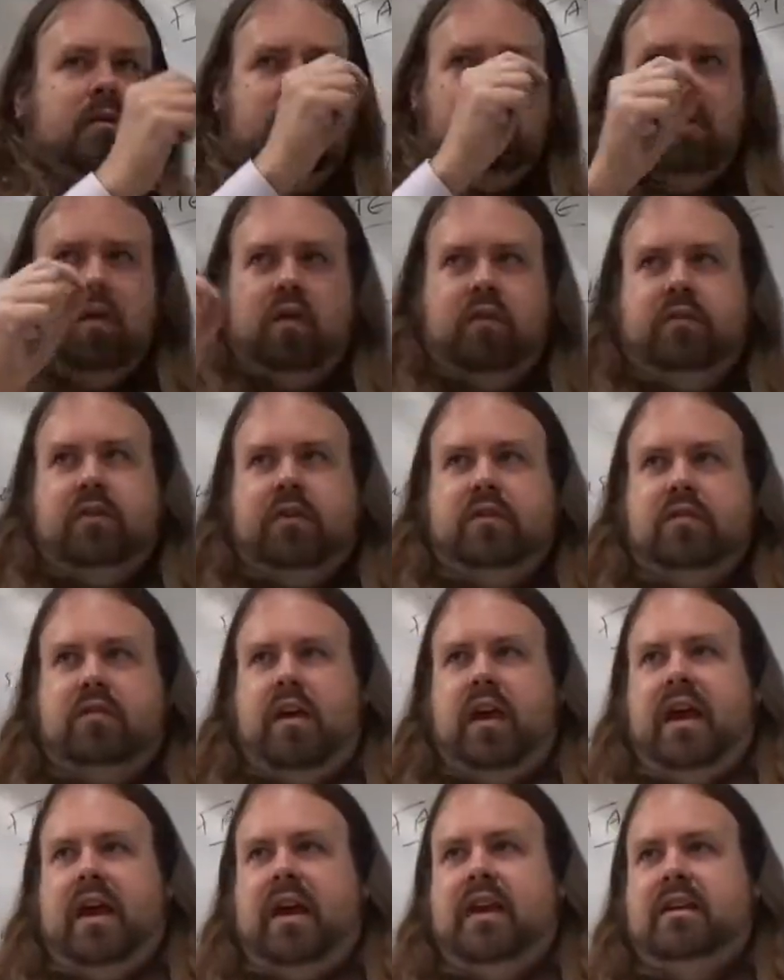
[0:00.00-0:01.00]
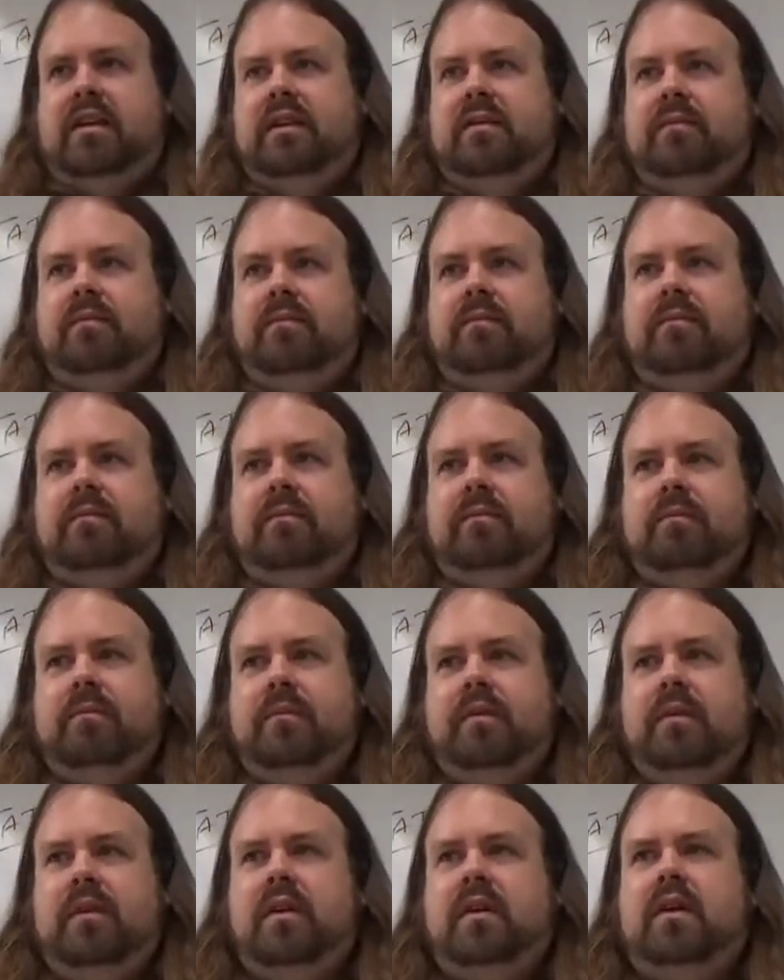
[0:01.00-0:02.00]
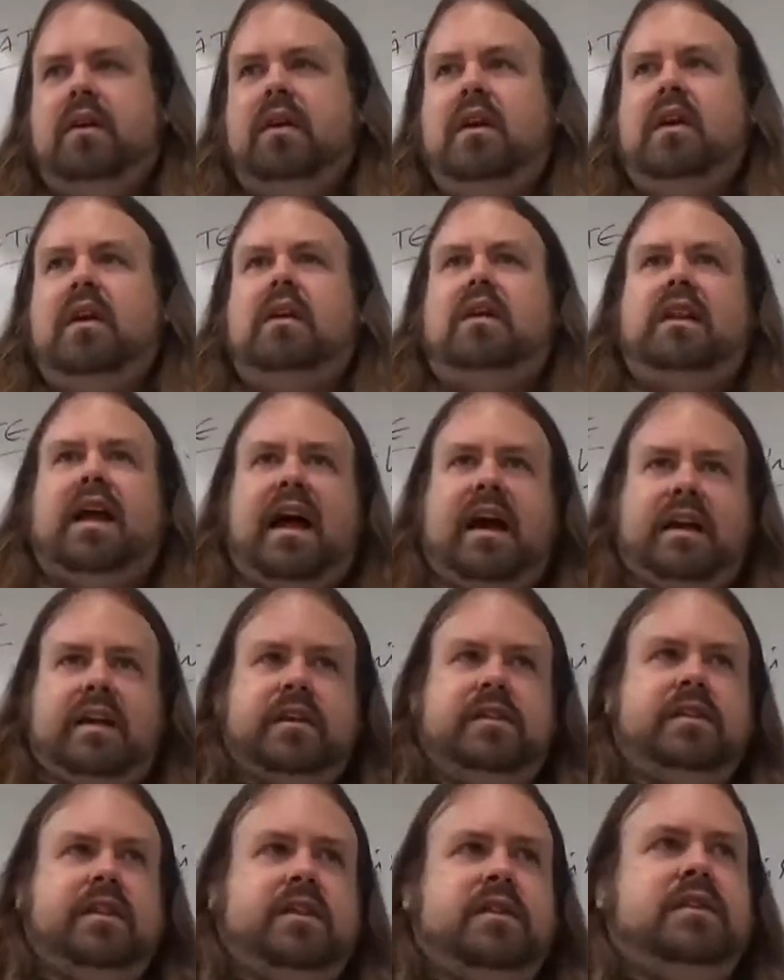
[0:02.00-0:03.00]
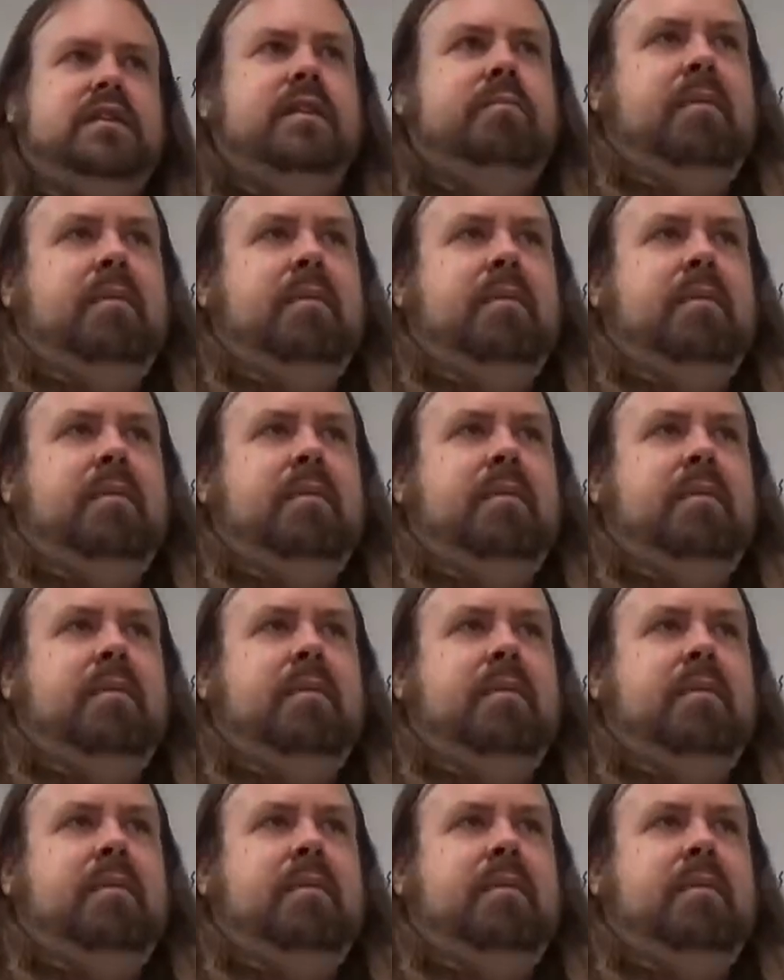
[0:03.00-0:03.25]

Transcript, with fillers: wove the thread. Lachesis, the